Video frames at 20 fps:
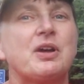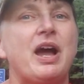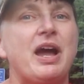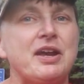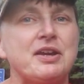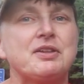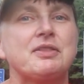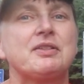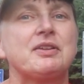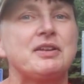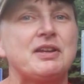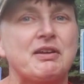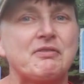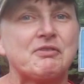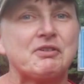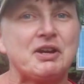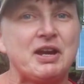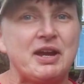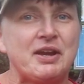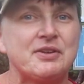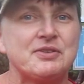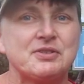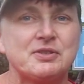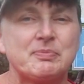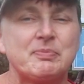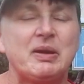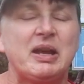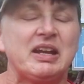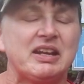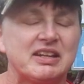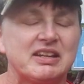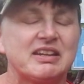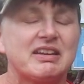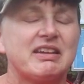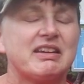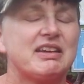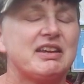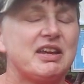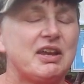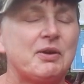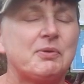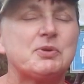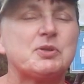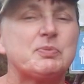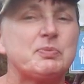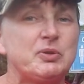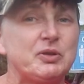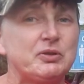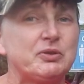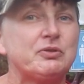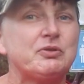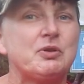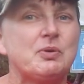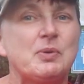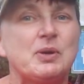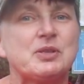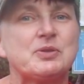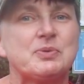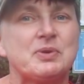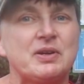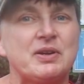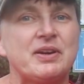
hike that never ends, but... It was beautiful once we